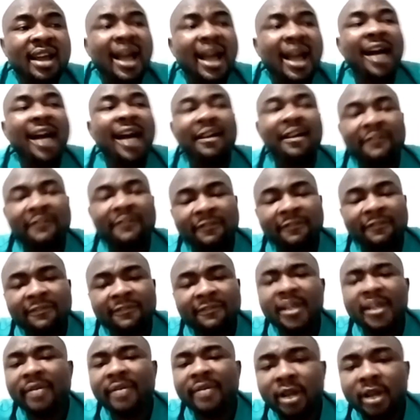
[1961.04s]
are
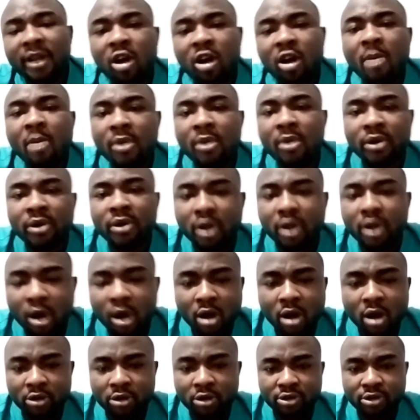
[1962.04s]
very common
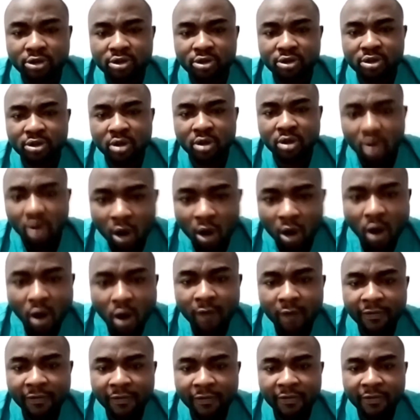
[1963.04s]
cause
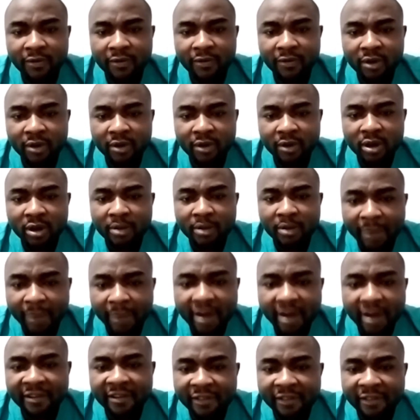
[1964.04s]
of
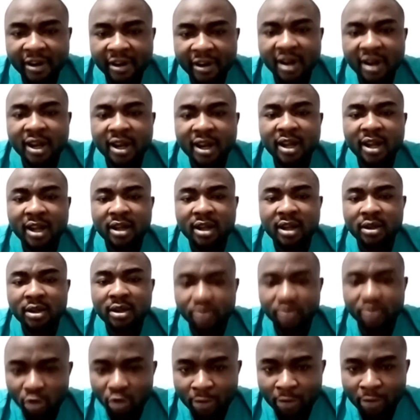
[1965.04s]
peripheral
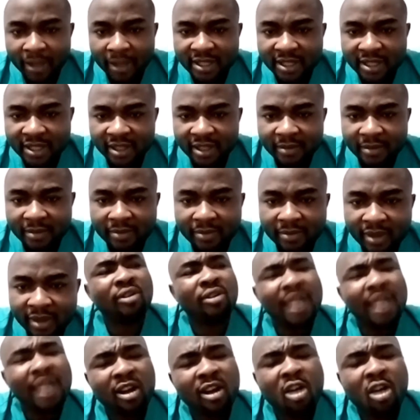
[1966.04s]
neuropathy.
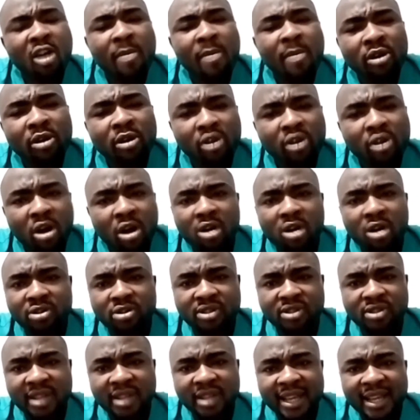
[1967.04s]
Another common
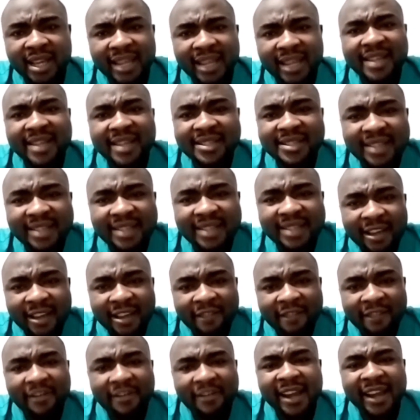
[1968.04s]
cause is
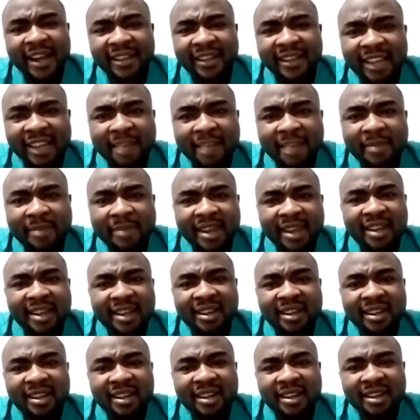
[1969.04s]

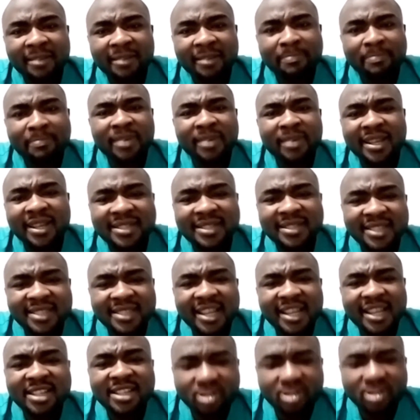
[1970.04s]
vitamin
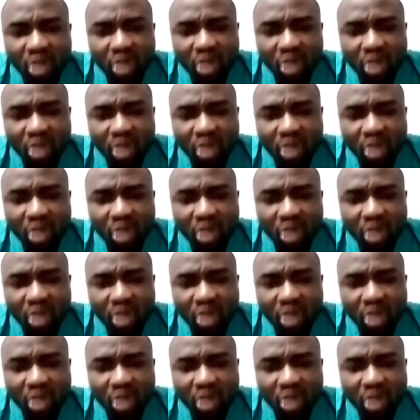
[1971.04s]
B6